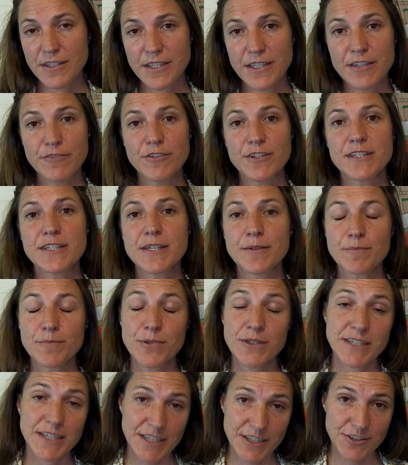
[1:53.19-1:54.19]
given some
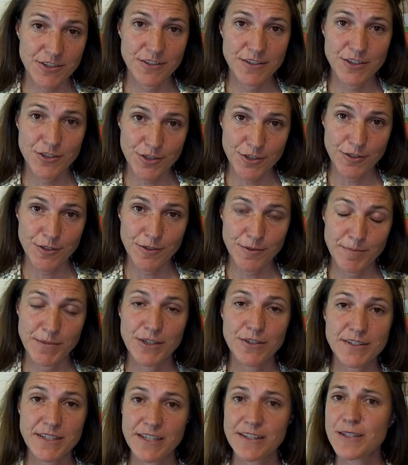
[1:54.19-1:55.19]
protections too,
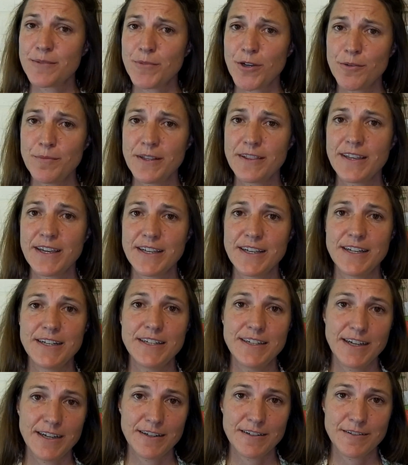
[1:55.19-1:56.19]
because at the moment they
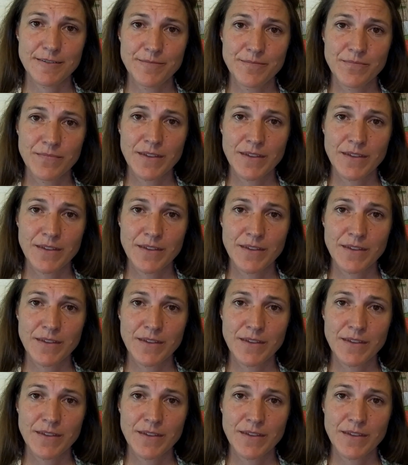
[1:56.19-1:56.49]
get none.